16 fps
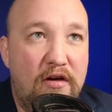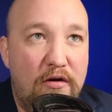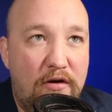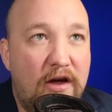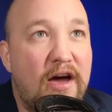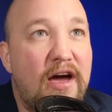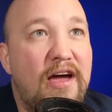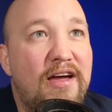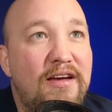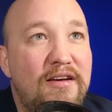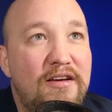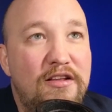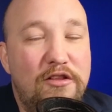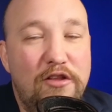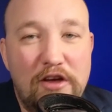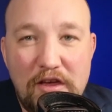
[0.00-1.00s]
Okay,
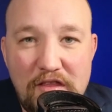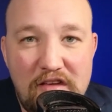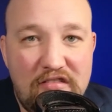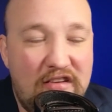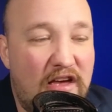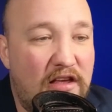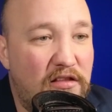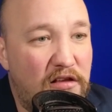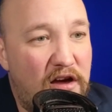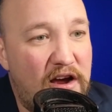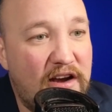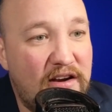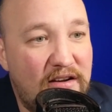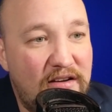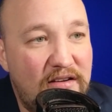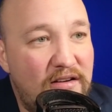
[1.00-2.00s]
look at this headline.